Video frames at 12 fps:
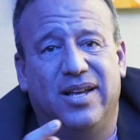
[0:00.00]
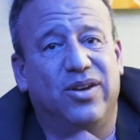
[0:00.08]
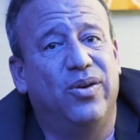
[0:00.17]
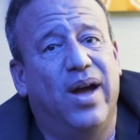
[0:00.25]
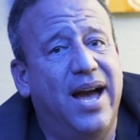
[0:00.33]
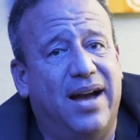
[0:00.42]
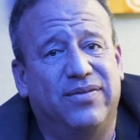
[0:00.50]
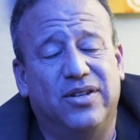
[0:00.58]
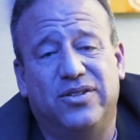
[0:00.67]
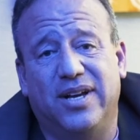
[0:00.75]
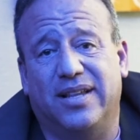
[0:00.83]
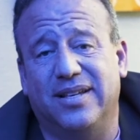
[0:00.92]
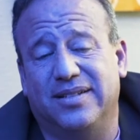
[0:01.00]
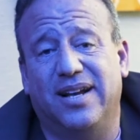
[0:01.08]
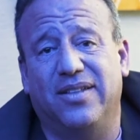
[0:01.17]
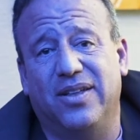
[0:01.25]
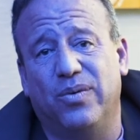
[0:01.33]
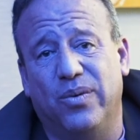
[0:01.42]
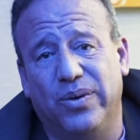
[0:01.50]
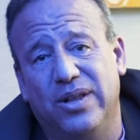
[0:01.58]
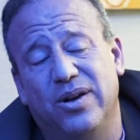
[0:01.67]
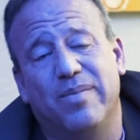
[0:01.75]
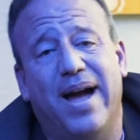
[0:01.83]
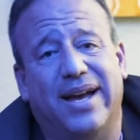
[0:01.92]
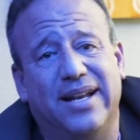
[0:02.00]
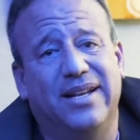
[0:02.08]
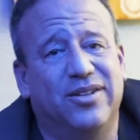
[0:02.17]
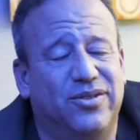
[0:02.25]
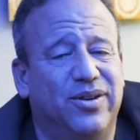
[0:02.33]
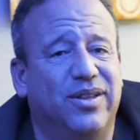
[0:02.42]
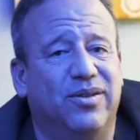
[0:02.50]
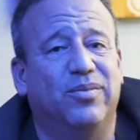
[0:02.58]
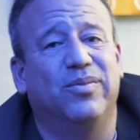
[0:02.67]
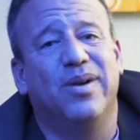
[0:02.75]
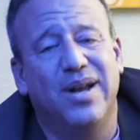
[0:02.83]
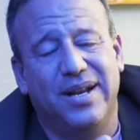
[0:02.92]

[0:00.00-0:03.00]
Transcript: You have to check this out. I think when we look back in history, they'll